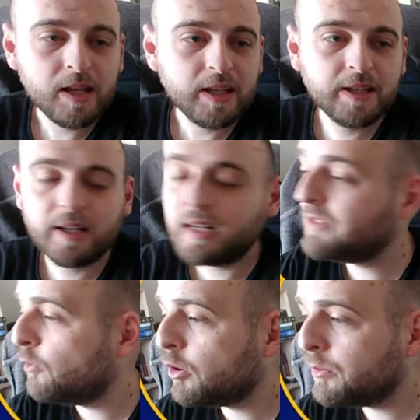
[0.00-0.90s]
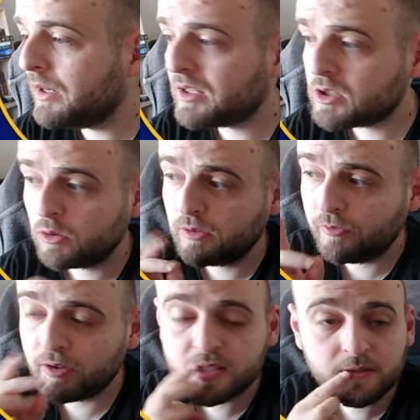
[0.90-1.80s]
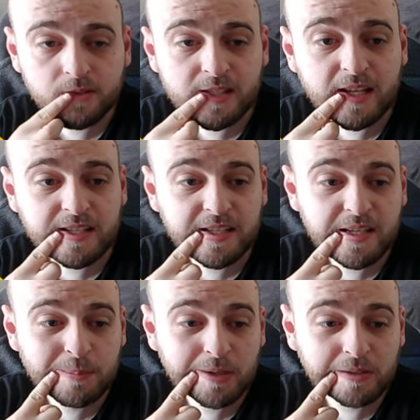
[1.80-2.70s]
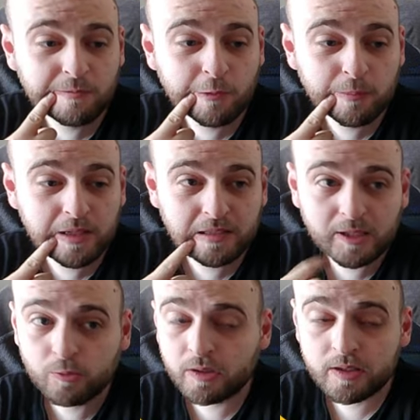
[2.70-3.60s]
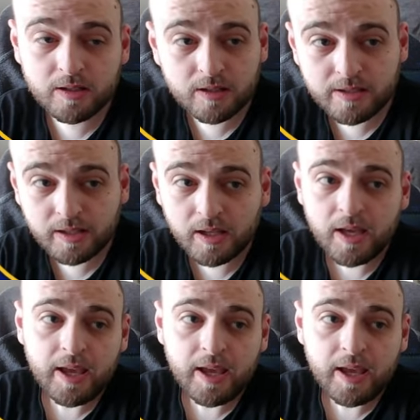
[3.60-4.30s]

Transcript: here at 4 million. So the first starting keeper at 4 million that we're discussing.